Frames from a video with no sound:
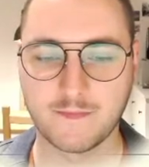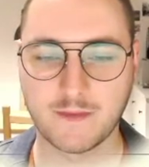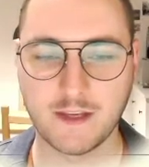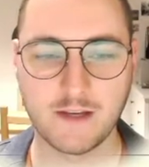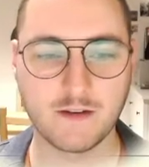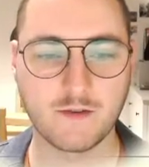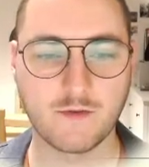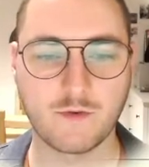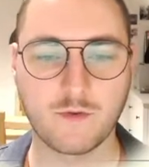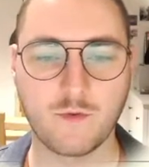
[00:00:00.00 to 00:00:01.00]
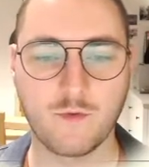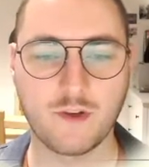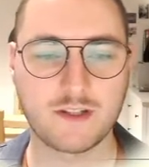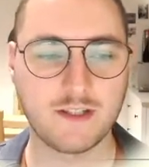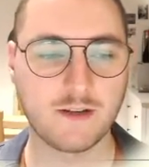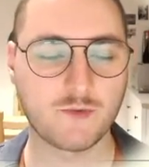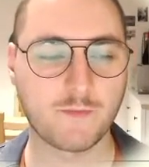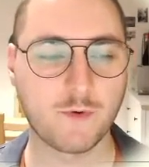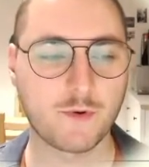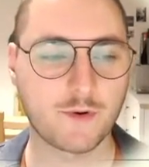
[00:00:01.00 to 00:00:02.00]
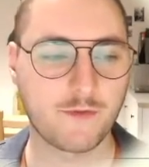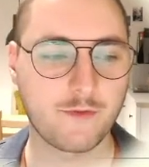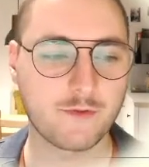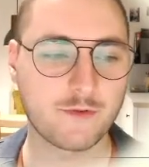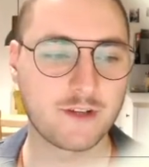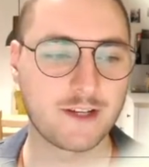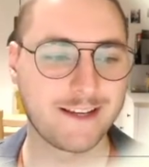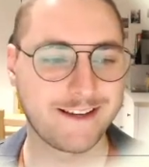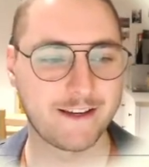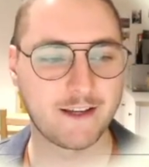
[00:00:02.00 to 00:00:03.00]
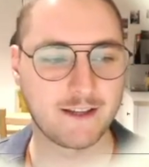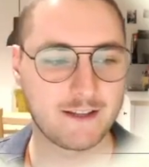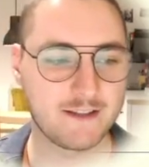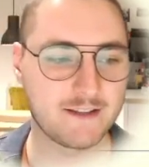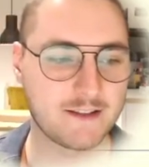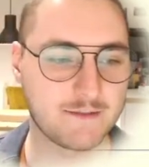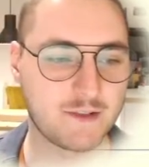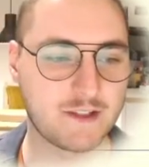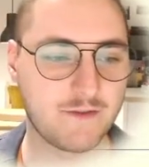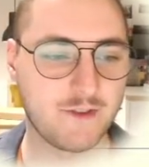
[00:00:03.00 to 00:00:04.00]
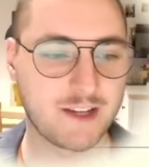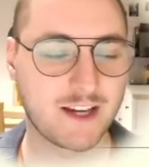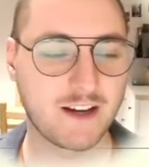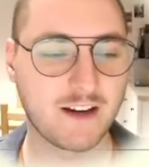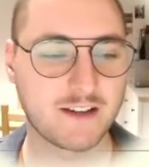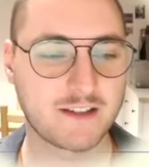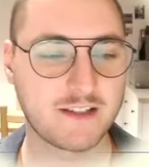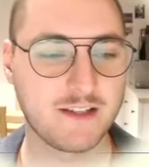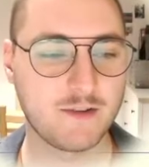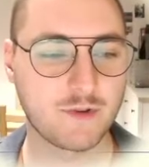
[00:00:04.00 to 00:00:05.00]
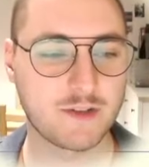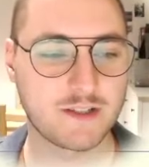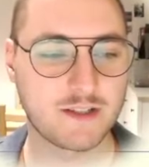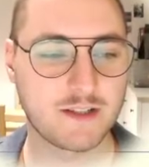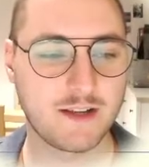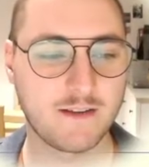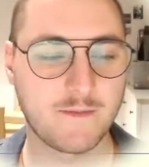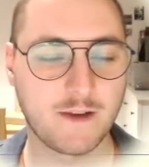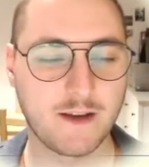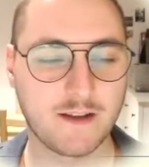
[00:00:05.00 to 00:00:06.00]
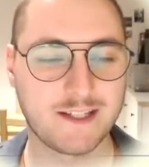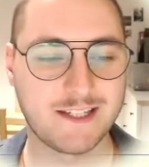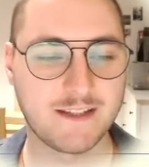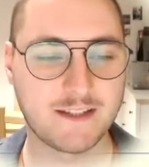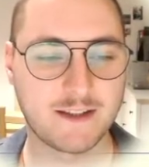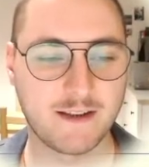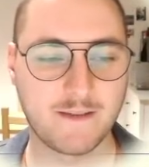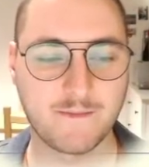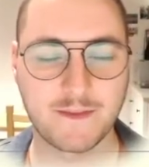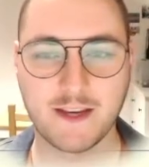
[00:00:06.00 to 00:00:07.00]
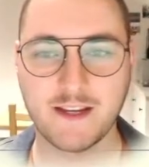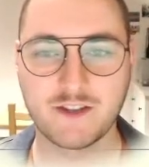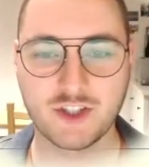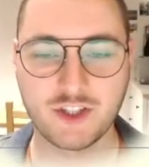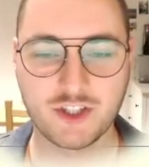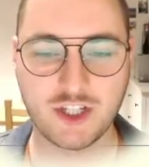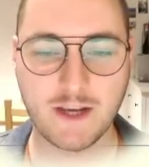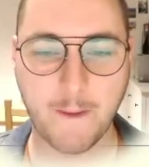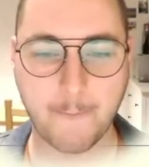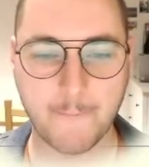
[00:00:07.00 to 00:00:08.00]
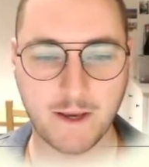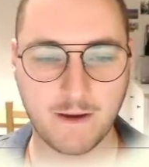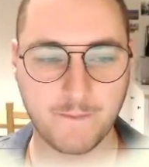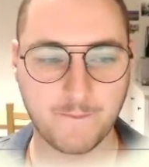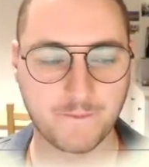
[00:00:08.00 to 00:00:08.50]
Here we see a report for this specific guide sequence and this AGT PAM.